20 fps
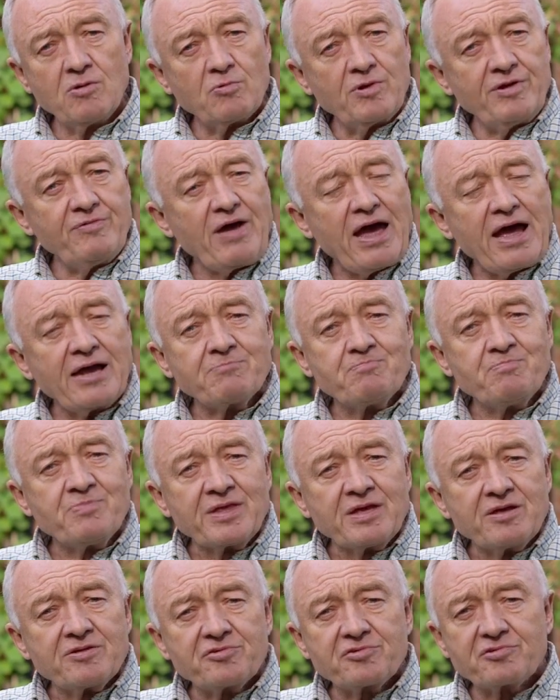We've had
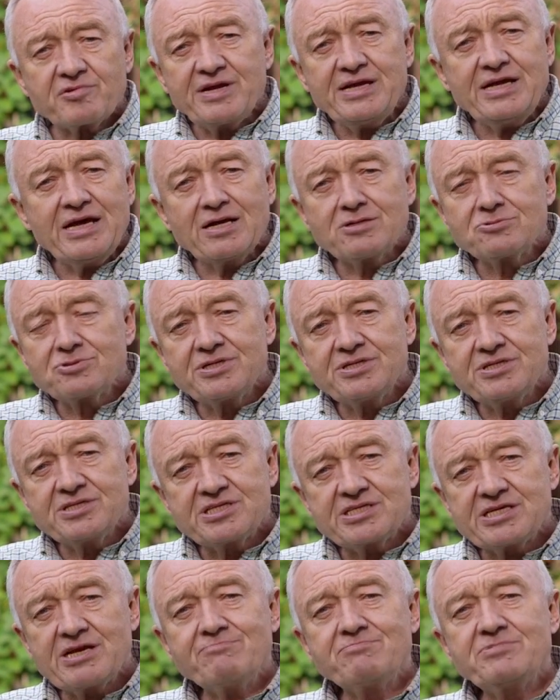
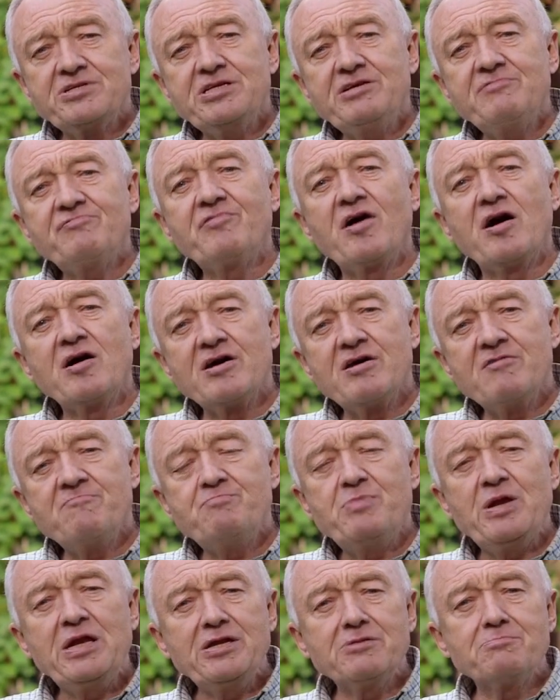£375
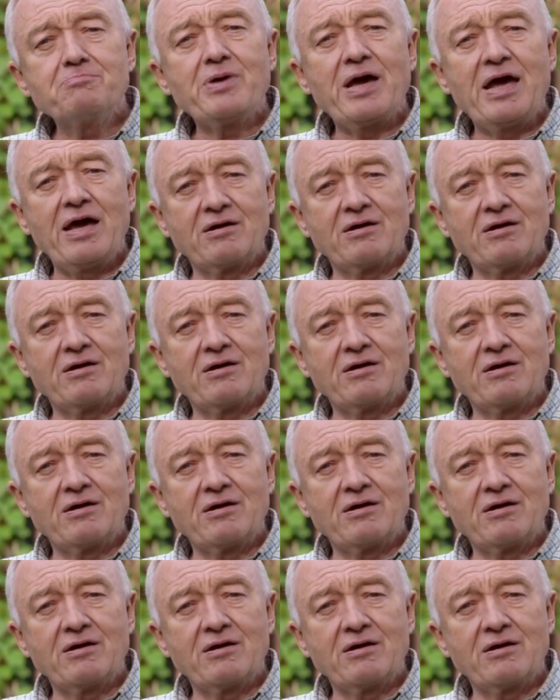billion